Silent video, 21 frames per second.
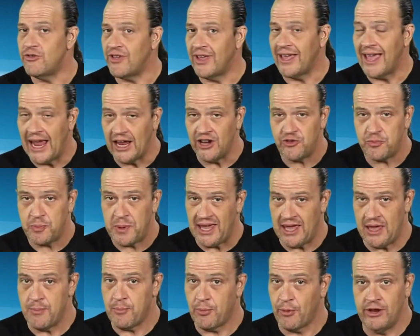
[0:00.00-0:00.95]
Using
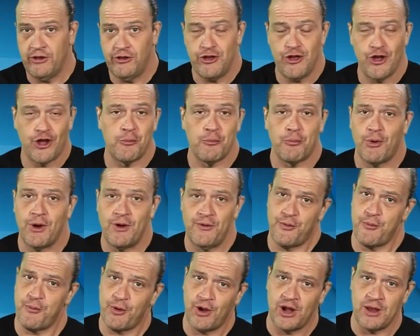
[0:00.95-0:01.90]
HP ePrint, you can
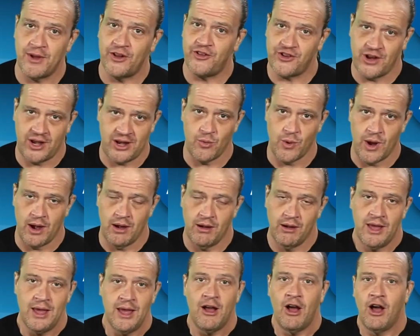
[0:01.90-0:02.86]
print from pretty much
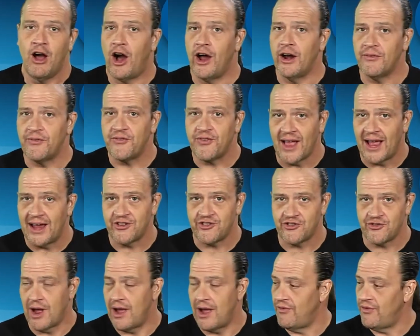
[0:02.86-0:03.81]
anywhere. On a
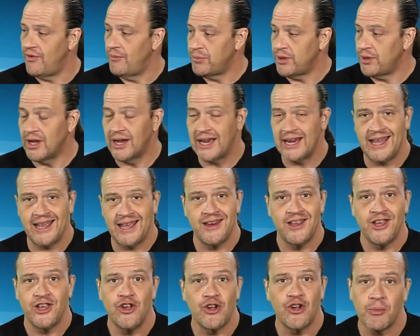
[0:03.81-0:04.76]
flash drive, plug it
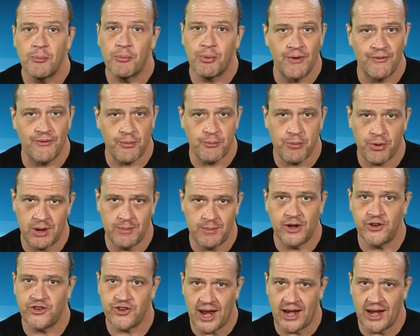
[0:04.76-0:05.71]
in, you can print from
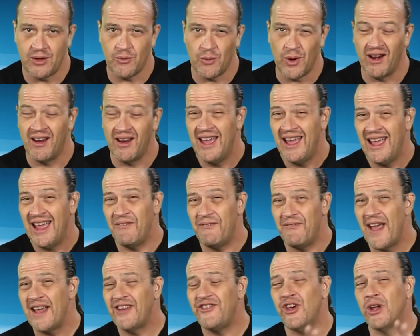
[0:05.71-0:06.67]
pretty much anywhere.
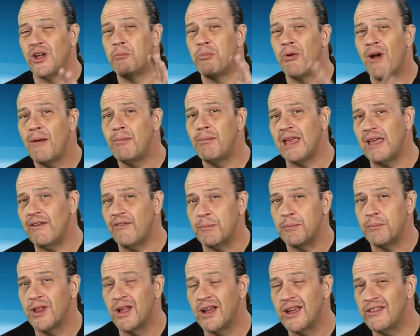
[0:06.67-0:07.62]
In fact, you could
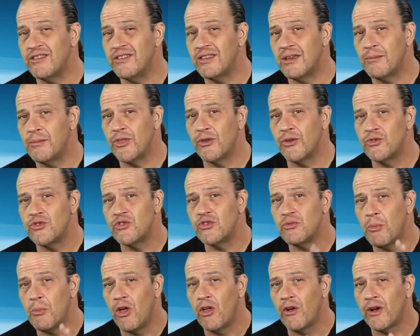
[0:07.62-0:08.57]
probably even plug in some of
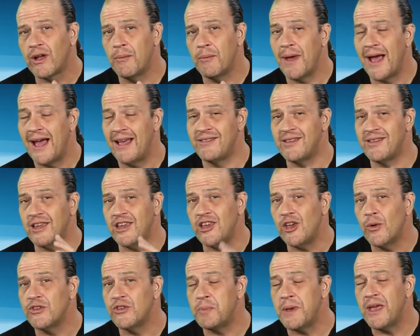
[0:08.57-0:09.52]
those smaller
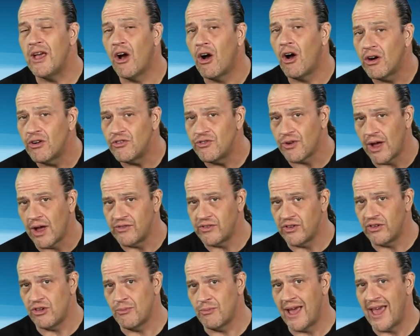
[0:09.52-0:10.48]
capacity USB hard
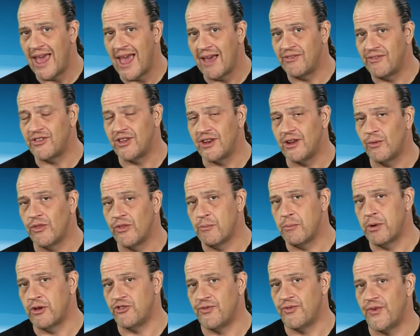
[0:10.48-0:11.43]
drives that you might have
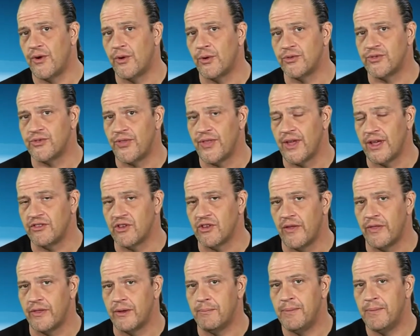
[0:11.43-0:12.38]
sitting with a bunch of photos and
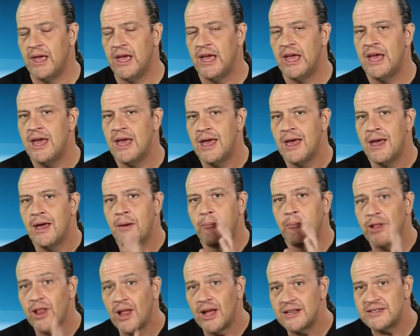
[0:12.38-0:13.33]
things on them.
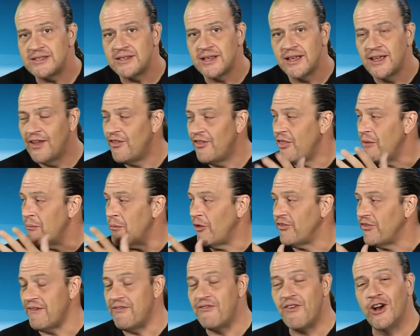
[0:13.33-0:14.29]
Plus,
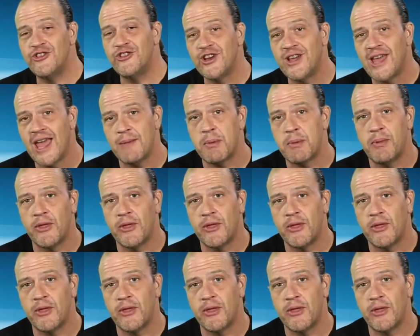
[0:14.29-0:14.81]
the multifunction